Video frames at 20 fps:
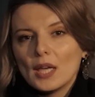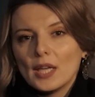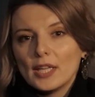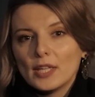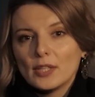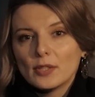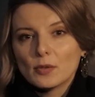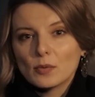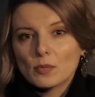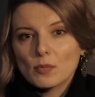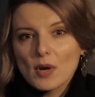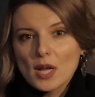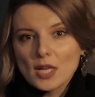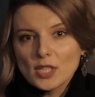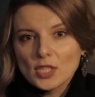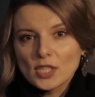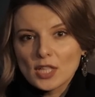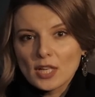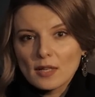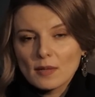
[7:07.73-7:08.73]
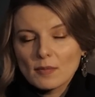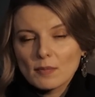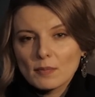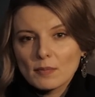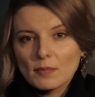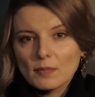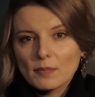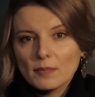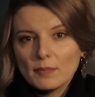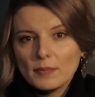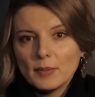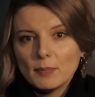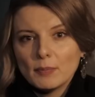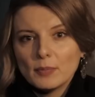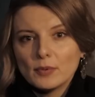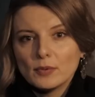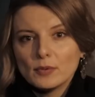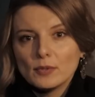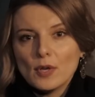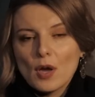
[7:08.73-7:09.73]
In Russia,
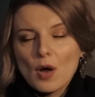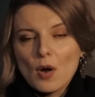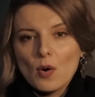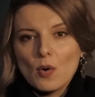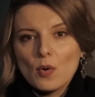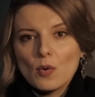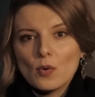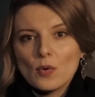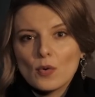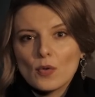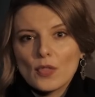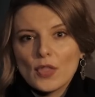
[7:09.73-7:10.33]
people know